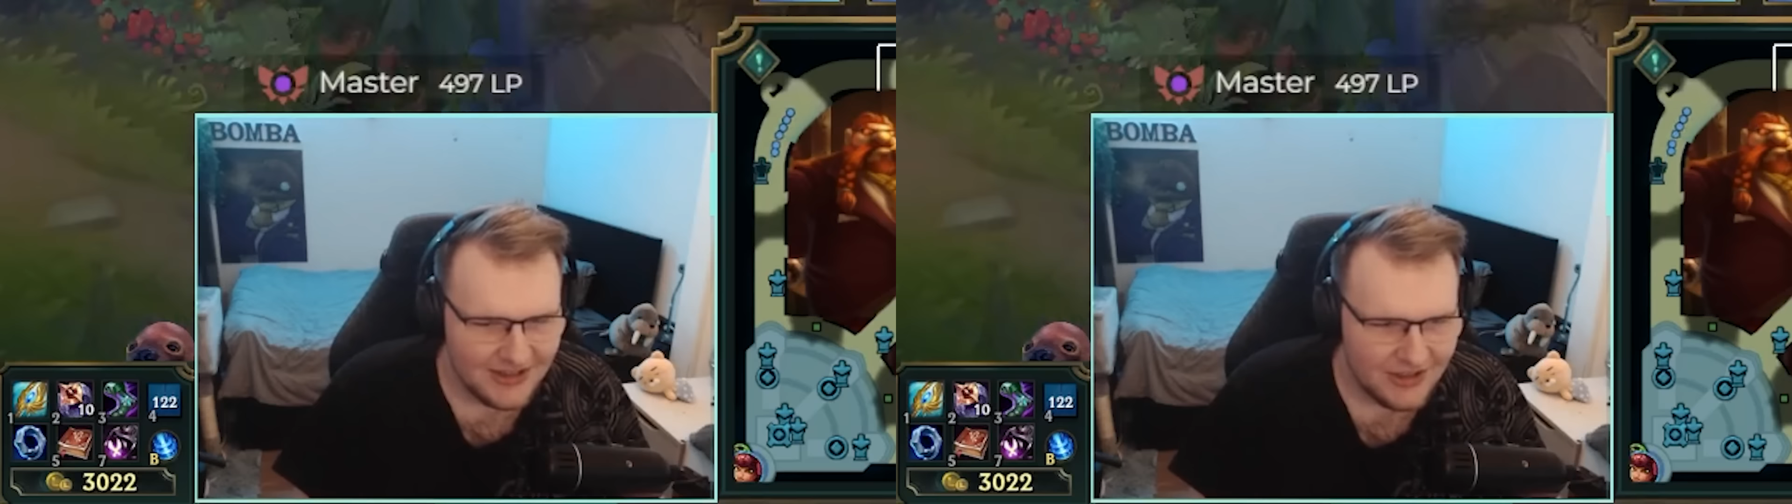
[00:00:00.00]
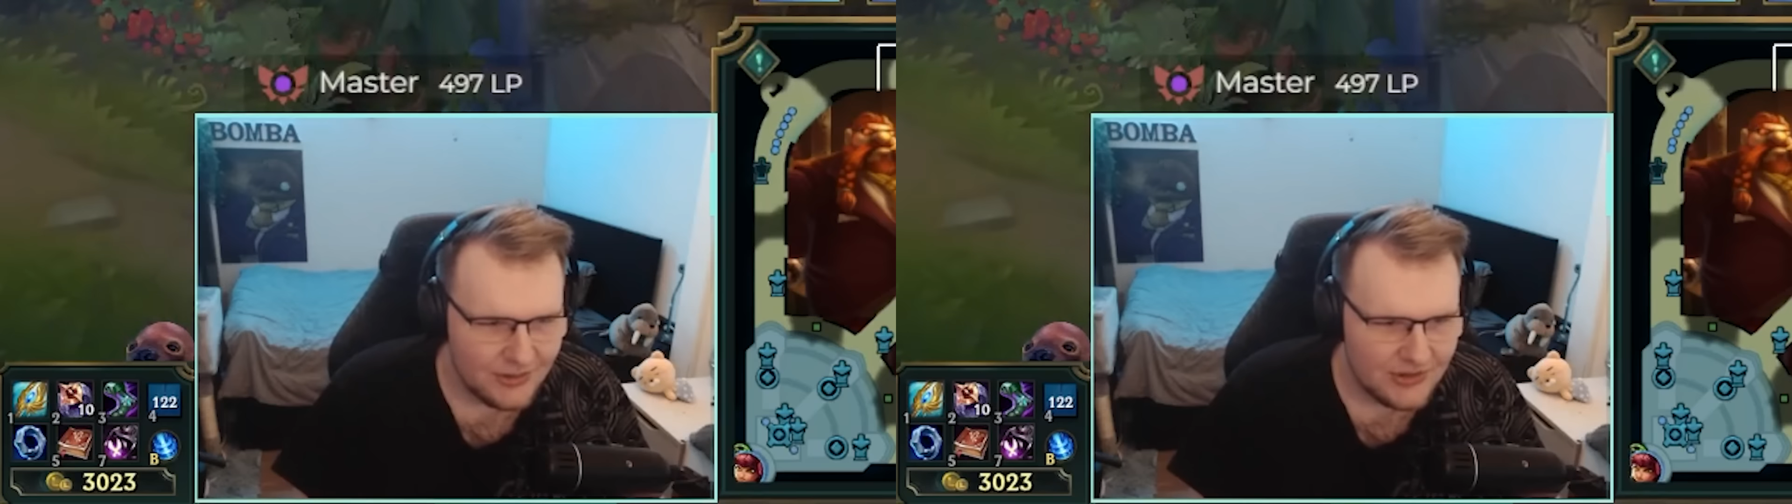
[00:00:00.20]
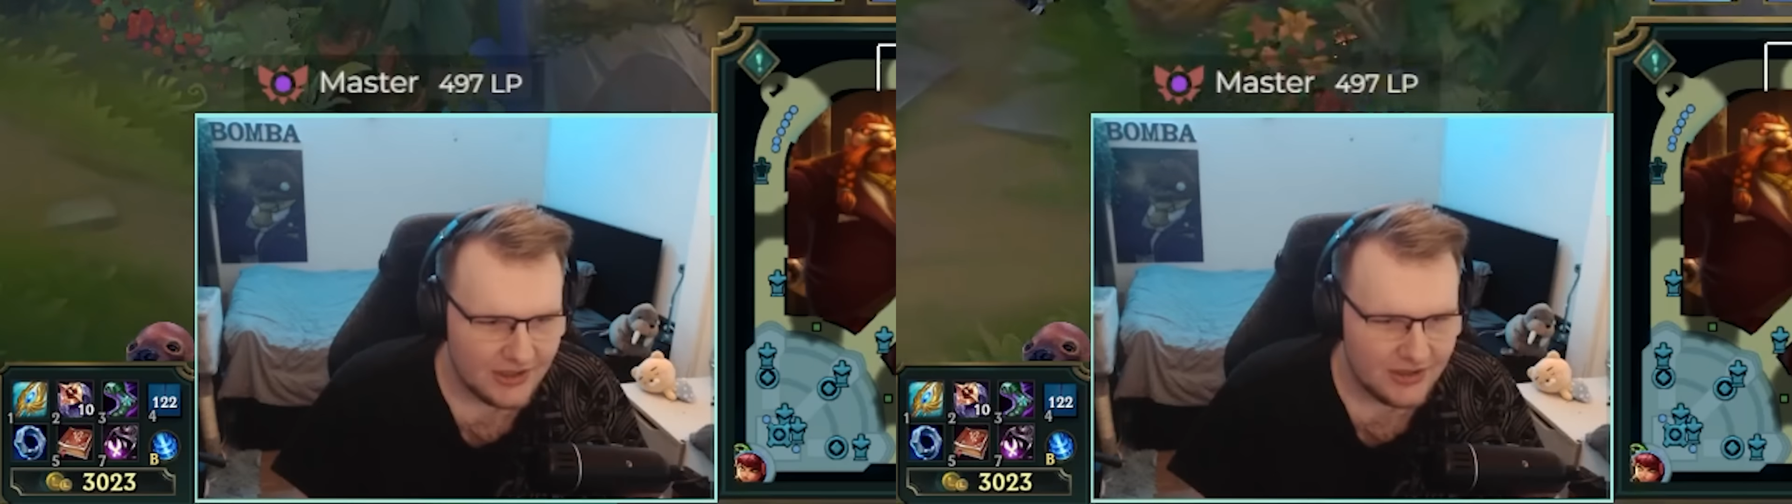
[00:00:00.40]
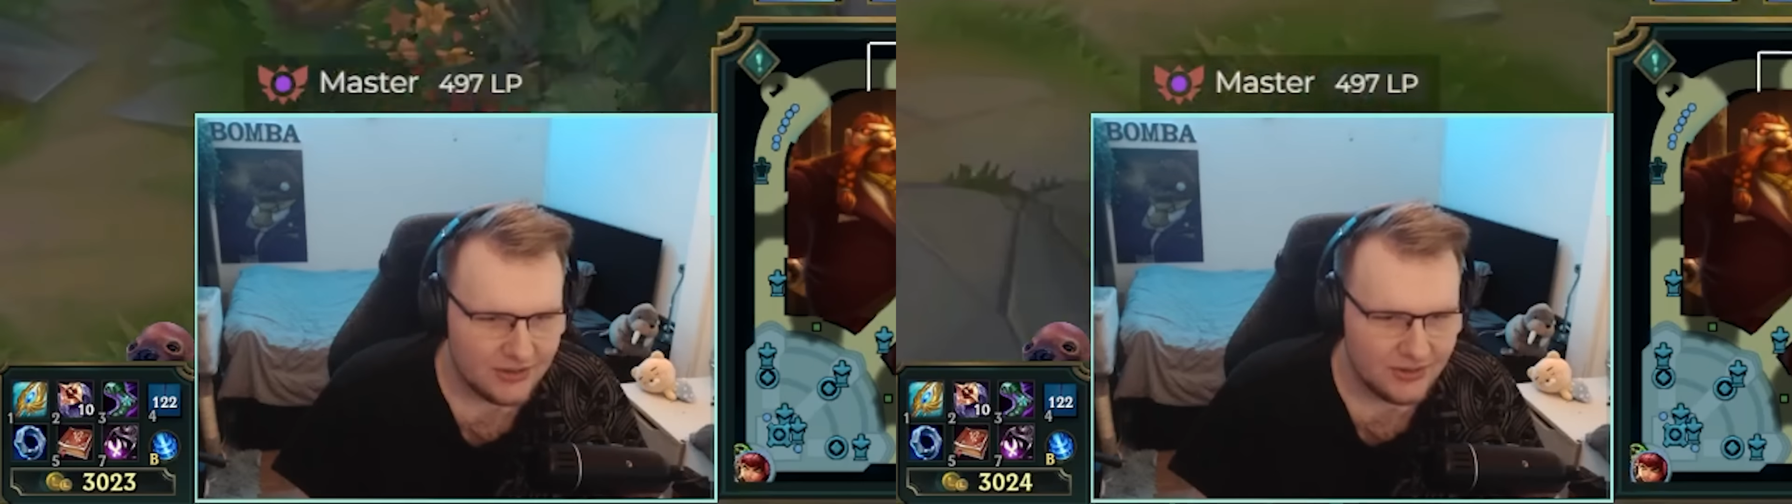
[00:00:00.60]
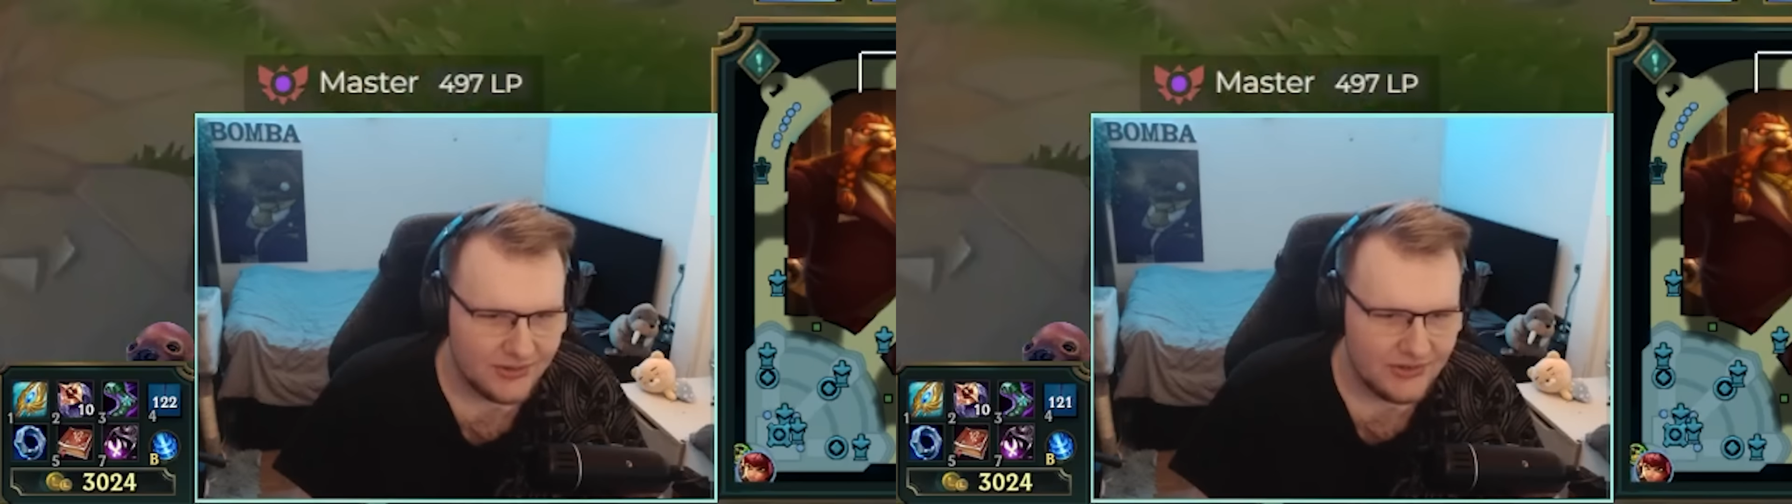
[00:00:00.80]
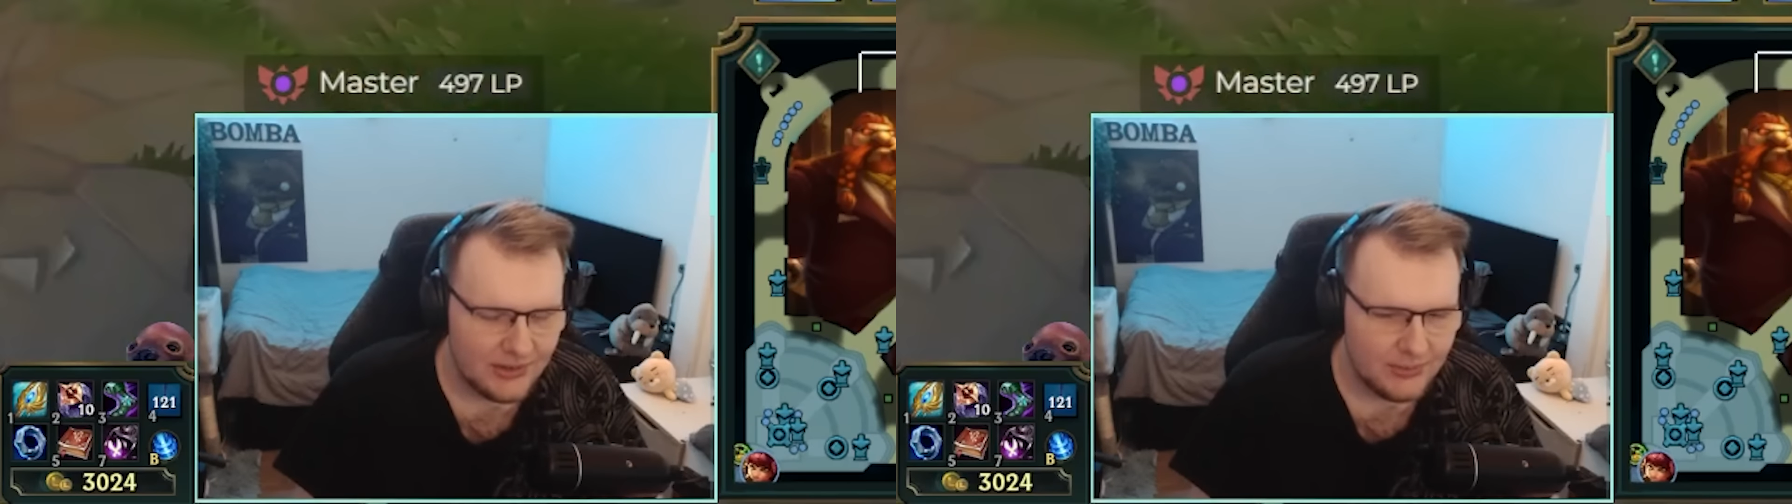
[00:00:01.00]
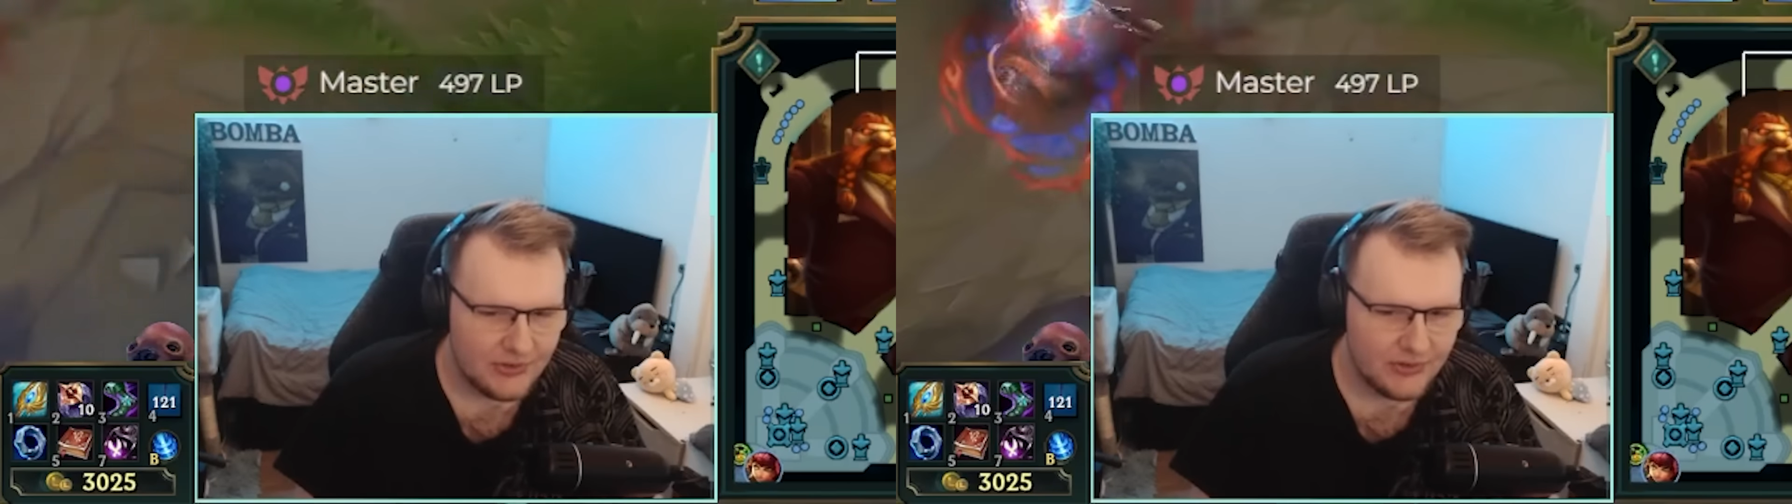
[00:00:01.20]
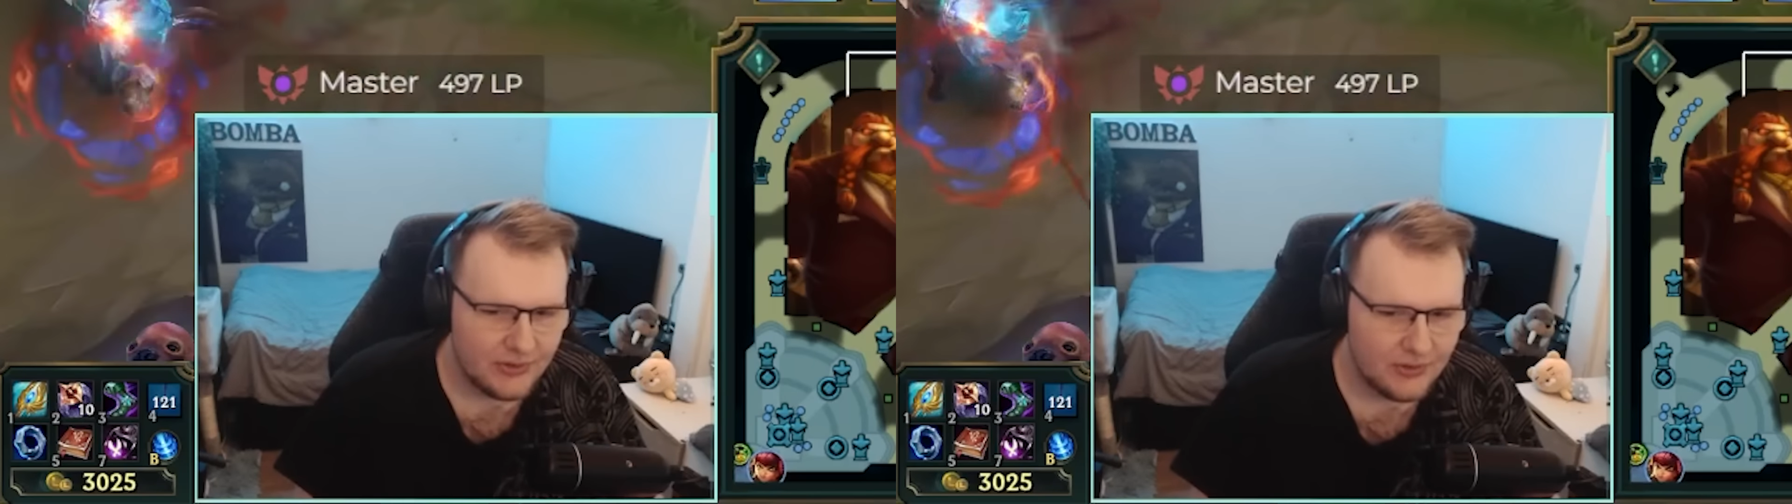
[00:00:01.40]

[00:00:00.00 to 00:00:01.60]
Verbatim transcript: New Skarner ult seems so